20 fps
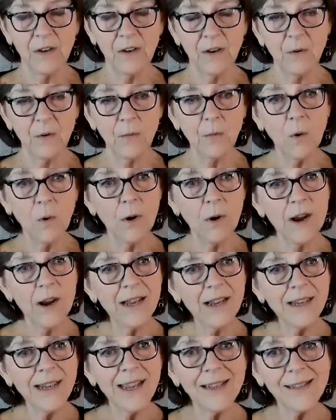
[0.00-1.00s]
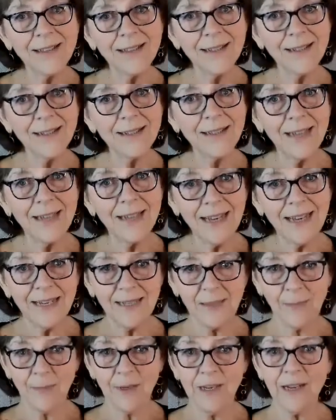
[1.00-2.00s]
War against
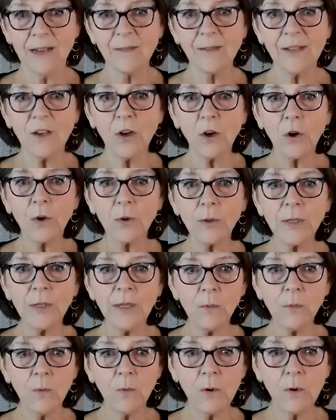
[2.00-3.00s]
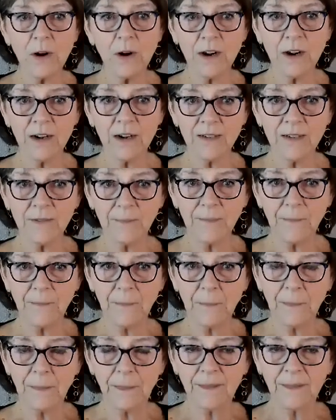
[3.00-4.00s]
disease becomes a holy war.
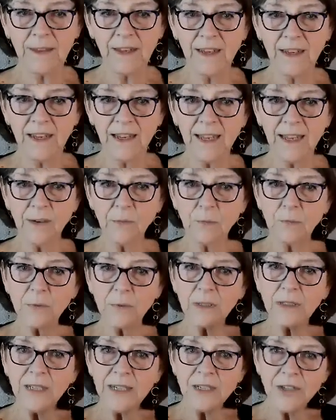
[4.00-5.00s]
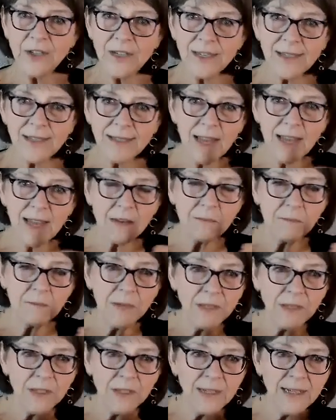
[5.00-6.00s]
And religious and
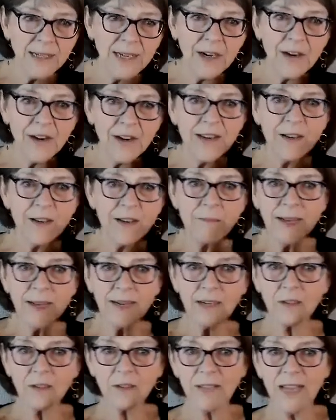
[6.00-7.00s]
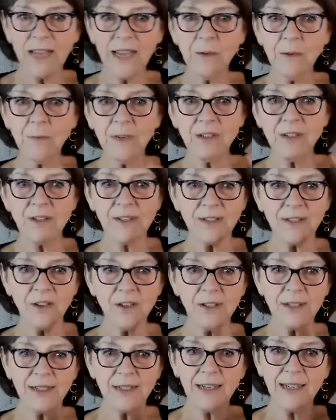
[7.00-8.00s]
military and medical language
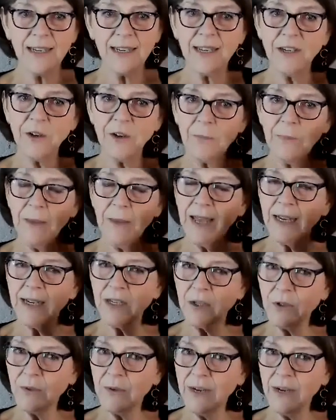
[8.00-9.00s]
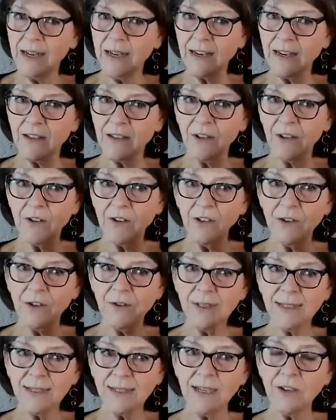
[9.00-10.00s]
start to interpenetrate, and they're
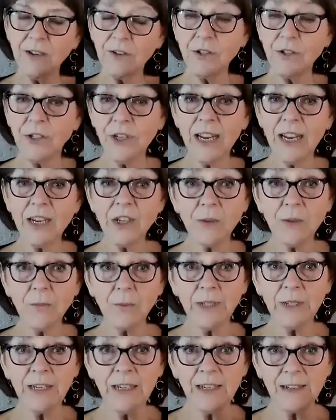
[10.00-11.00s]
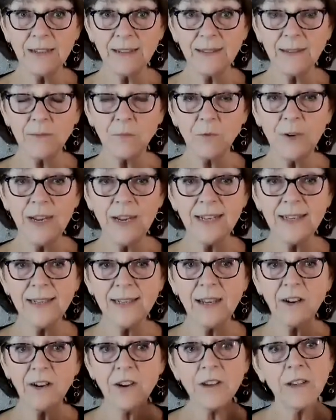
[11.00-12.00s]
used interchangeably in some ways
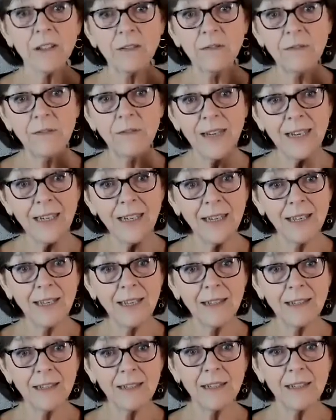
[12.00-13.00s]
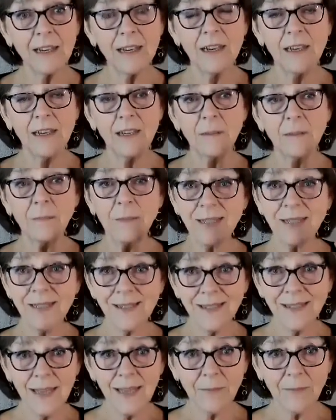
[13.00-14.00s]
that are convenient but
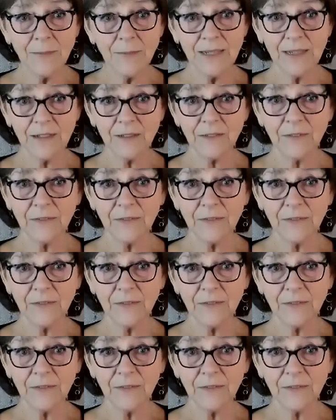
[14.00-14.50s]
deceptive.